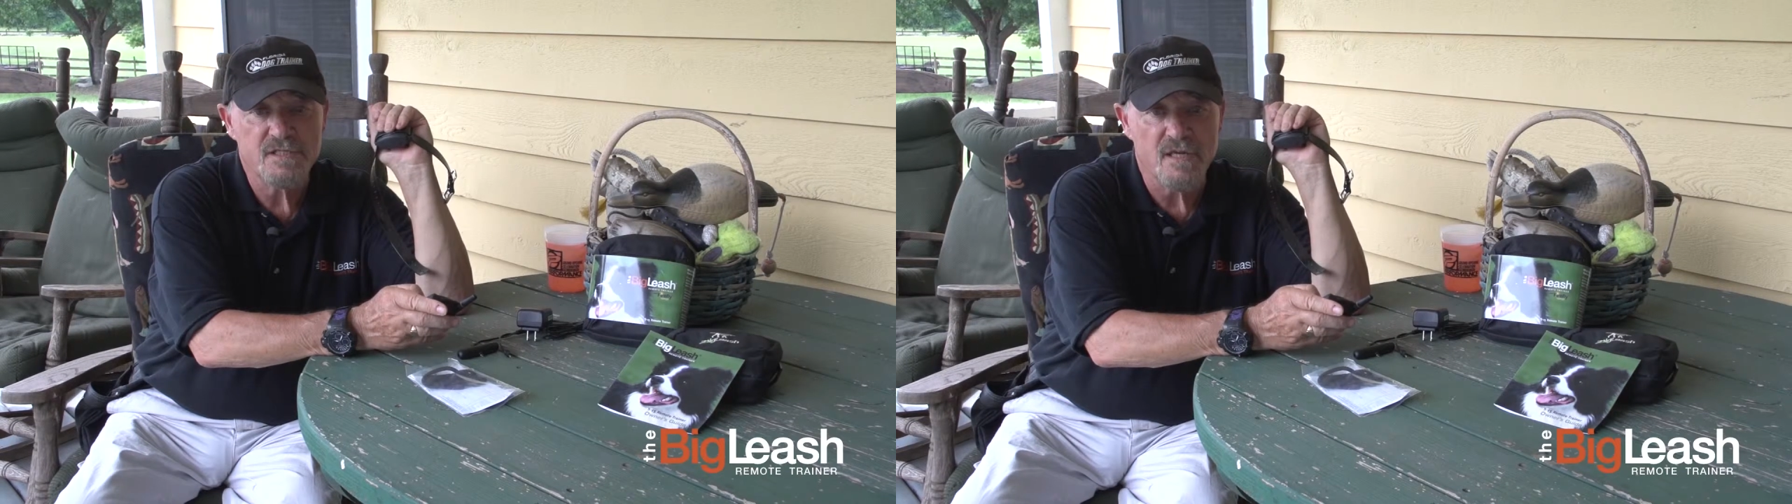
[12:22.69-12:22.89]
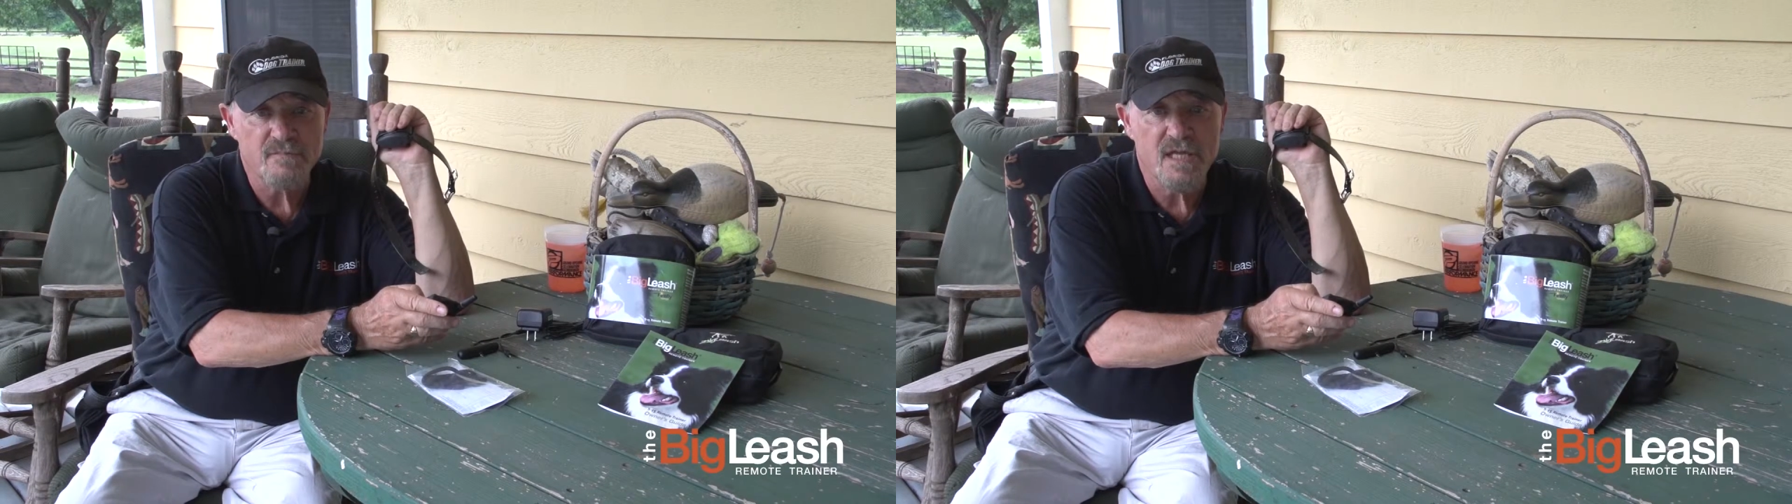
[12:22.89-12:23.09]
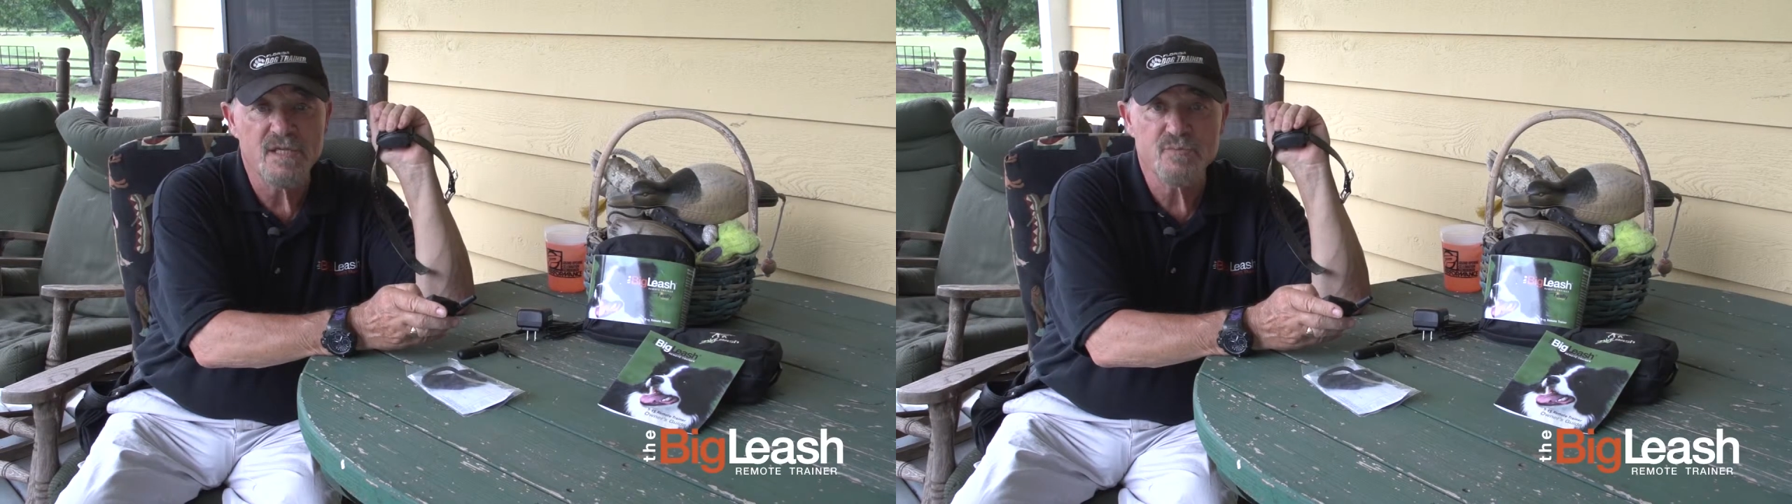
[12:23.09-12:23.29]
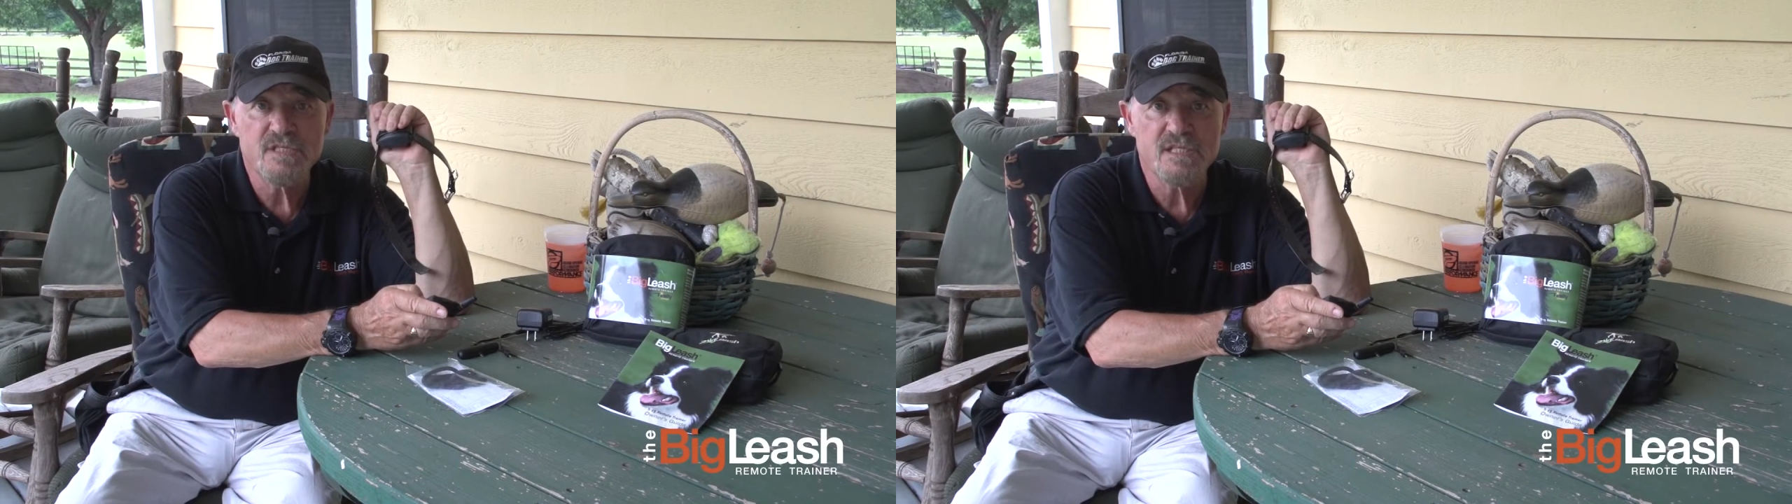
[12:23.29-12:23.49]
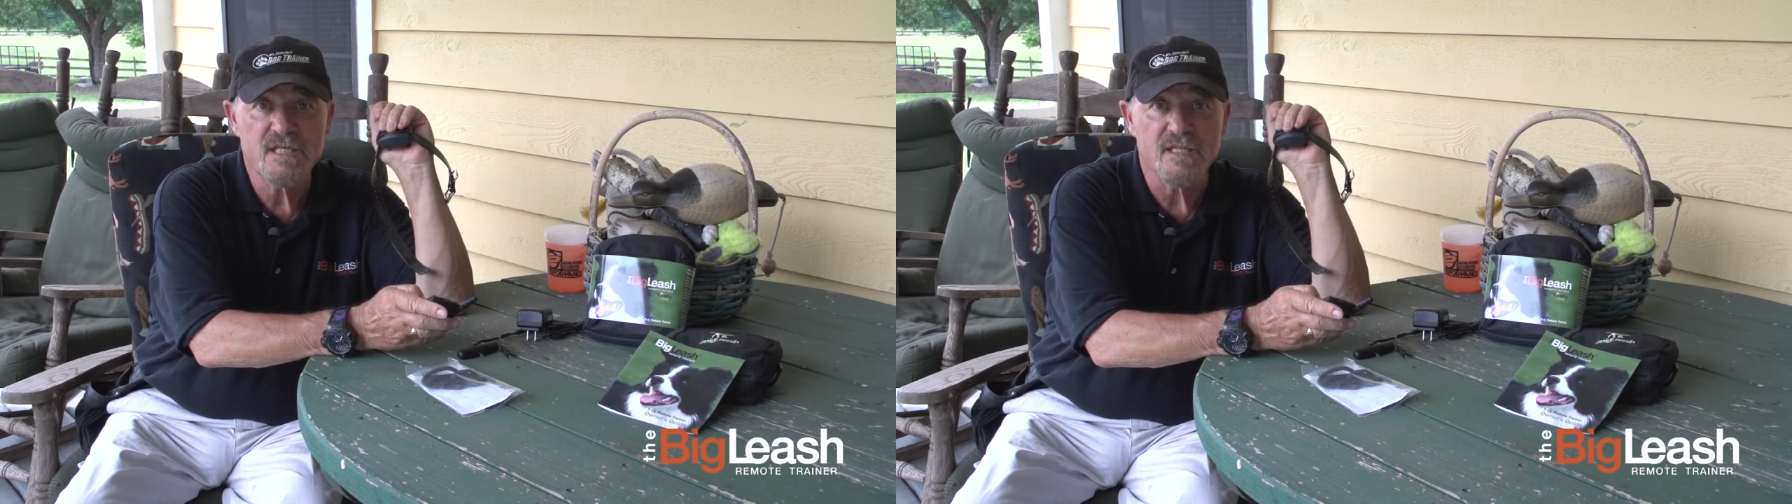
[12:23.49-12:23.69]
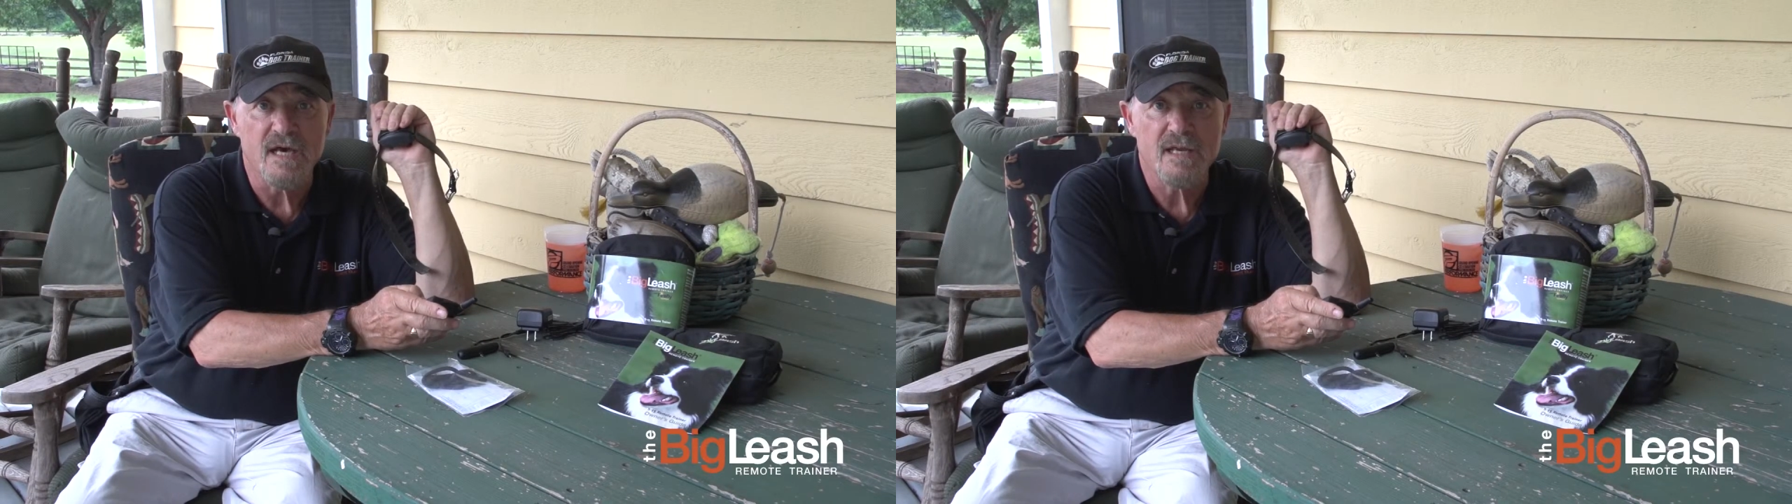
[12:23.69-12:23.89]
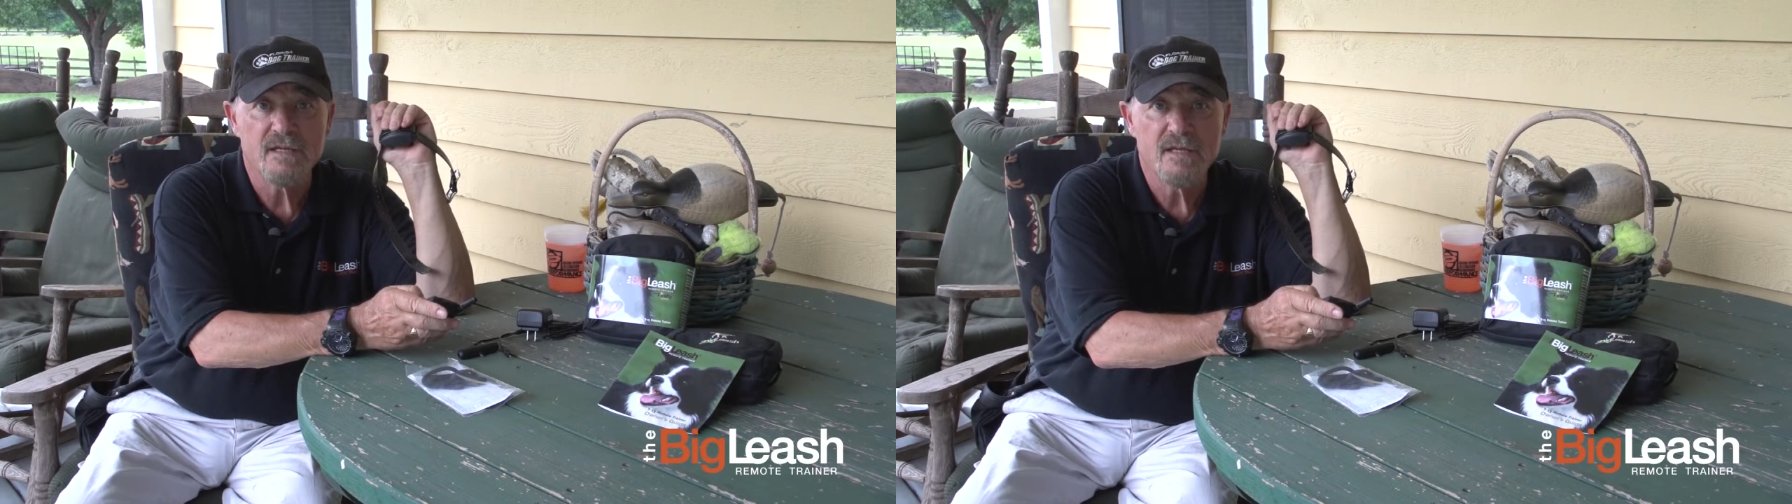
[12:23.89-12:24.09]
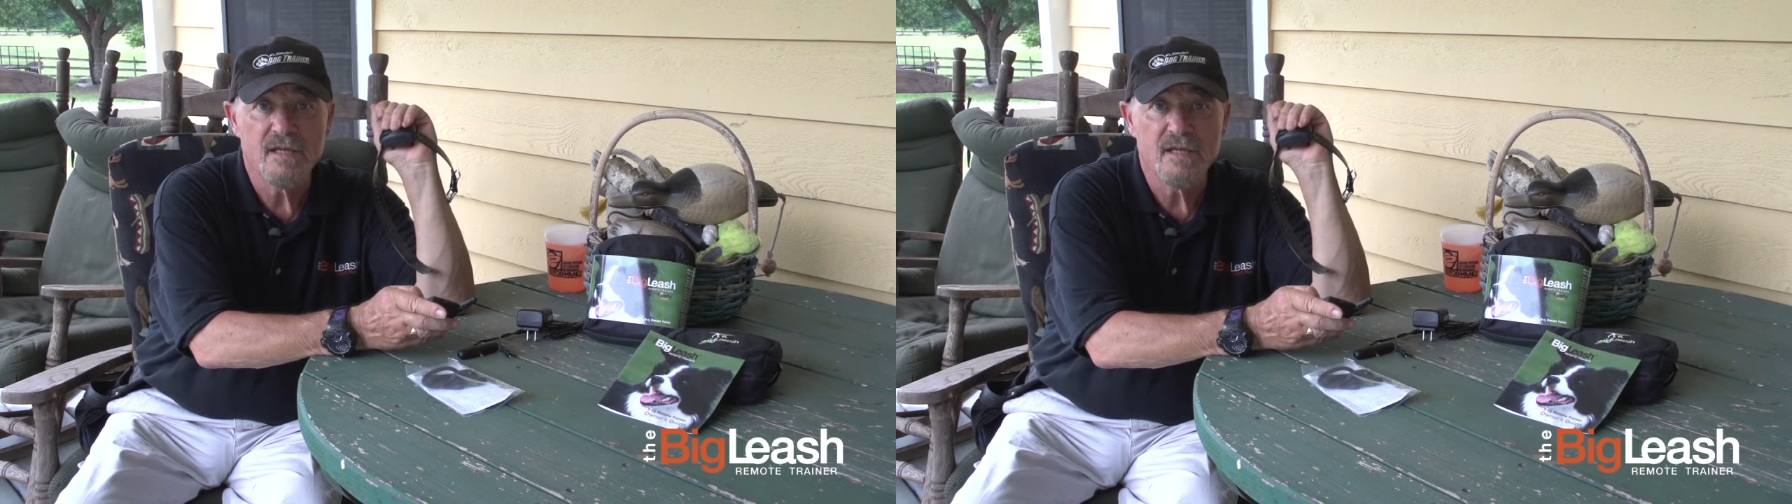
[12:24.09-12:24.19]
sometimes we see that.